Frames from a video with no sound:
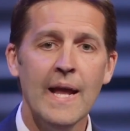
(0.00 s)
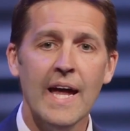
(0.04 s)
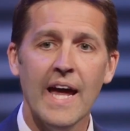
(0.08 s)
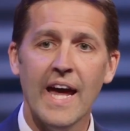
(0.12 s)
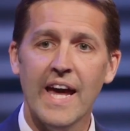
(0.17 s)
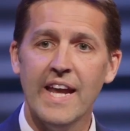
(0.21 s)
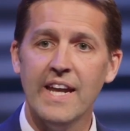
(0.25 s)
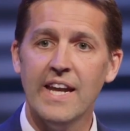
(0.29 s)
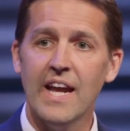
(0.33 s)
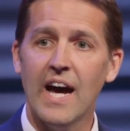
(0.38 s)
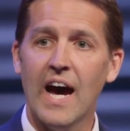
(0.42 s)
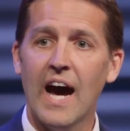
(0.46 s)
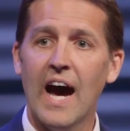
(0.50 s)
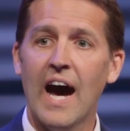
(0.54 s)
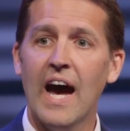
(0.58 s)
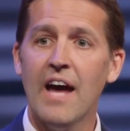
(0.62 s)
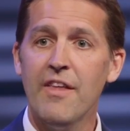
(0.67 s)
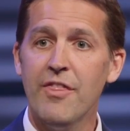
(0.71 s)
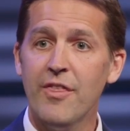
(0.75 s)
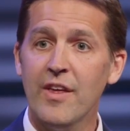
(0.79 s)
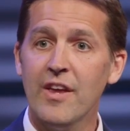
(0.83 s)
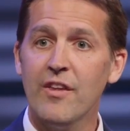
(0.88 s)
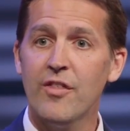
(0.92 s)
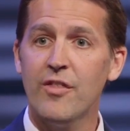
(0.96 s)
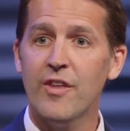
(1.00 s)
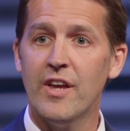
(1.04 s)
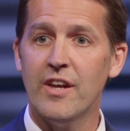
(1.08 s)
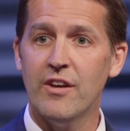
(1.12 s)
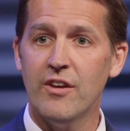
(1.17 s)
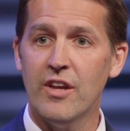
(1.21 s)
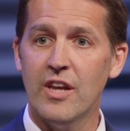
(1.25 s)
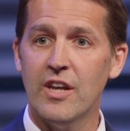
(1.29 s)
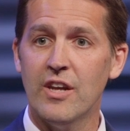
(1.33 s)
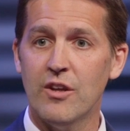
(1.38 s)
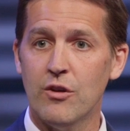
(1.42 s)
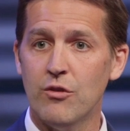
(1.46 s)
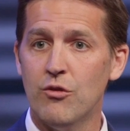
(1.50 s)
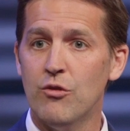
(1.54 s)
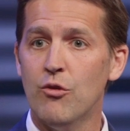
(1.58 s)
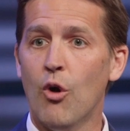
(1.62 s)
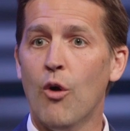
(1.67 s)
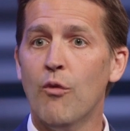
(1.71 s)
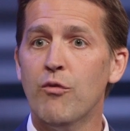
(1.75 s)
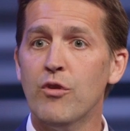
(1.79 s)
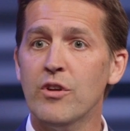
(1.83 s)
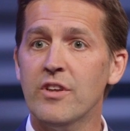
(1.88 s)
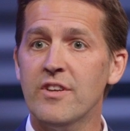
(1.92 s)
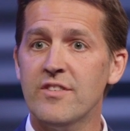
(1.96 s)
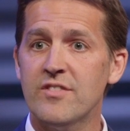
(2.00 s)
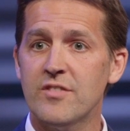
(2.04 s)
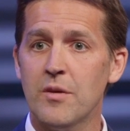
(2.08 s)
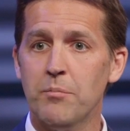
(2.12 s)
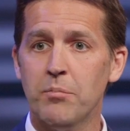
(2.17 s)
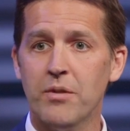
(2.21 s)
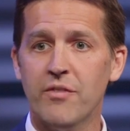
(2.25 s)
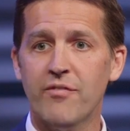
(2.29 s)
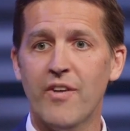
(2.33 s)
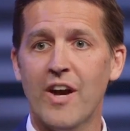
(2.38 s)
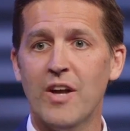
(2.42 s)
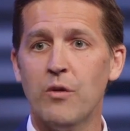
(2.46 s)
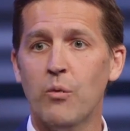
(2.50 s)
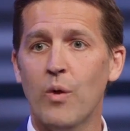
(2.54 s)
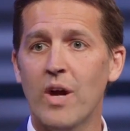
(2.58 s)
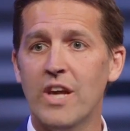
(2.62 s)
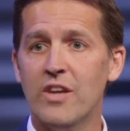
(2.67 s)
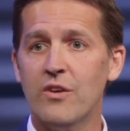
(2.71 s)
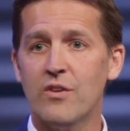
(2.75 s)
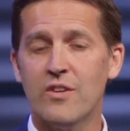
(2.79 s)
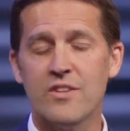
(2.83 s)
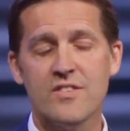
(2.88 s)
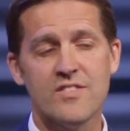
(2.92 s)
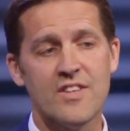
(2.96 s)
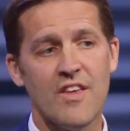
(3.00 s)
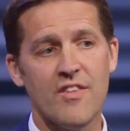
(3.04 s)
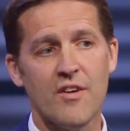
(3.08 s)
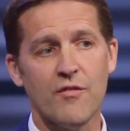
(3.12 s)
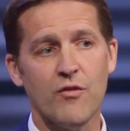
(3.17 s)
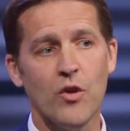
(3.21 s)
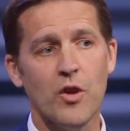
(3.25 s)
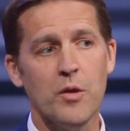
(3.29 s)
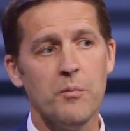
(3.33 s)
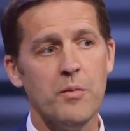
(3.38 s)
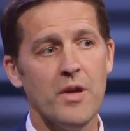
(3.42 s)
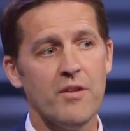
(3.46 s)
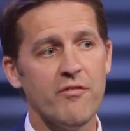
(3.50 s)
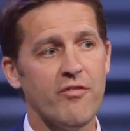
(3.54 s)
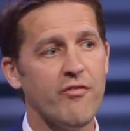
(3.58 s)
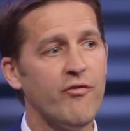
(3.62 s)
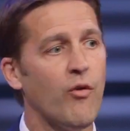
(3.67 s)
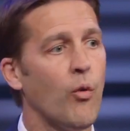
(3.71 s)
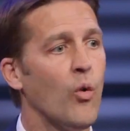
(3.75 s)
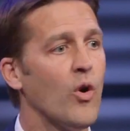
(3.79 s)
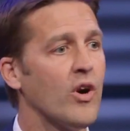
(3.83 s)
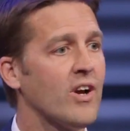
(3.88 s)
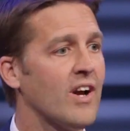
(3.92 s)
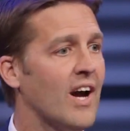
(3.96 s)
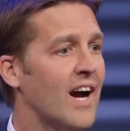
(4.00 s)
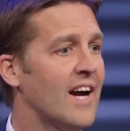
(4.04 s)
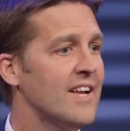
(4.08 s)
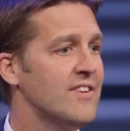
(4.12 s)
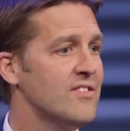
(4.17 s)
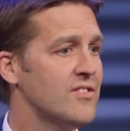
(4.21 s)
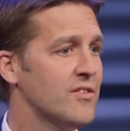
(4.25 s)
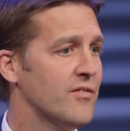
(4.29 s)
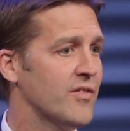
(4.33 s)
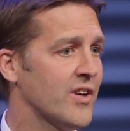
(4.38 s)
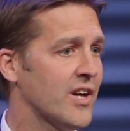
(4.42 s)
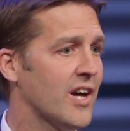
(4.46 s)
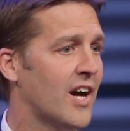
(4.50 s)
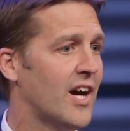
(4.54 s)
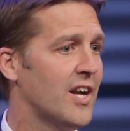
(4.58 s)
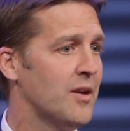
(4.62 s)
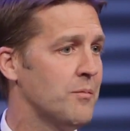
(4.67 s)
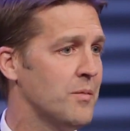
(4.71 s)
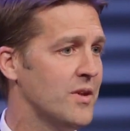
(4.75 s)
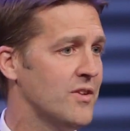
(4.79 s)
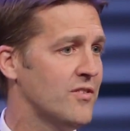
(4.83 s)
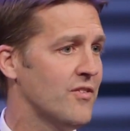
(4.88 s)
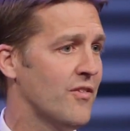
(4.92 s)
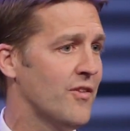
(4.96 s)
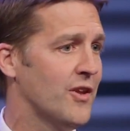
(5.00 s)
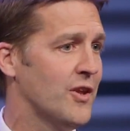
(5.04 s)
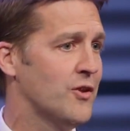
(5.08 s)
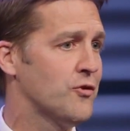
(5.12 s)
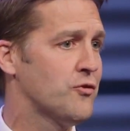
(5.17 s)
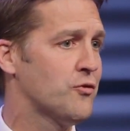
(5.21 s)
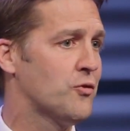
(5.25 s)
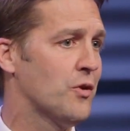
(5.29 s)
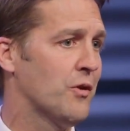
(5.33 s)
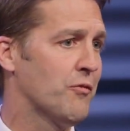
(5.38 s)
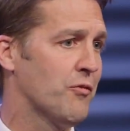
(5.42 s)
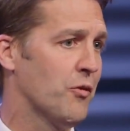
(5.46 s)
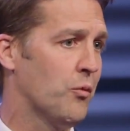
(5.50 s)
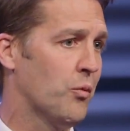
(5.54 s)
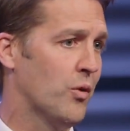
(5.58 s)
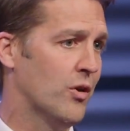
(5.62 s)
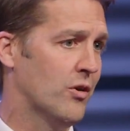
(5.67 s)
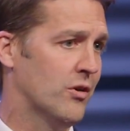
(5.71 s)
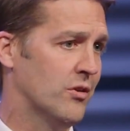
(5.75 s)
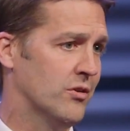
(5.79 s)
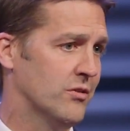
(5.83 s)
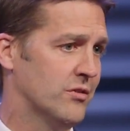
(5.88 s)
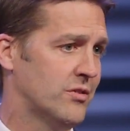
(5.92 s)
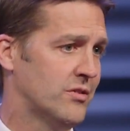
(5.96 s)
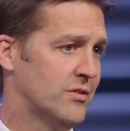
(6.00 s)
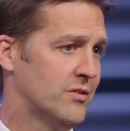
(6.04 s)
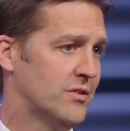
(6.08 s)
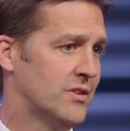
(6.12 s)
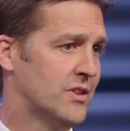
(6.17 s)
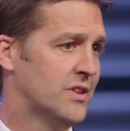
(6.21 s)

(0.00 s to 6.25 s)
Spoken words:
And I think that in an overly simplified way, you can say there have only been 4 kinds of economies in the history of the world.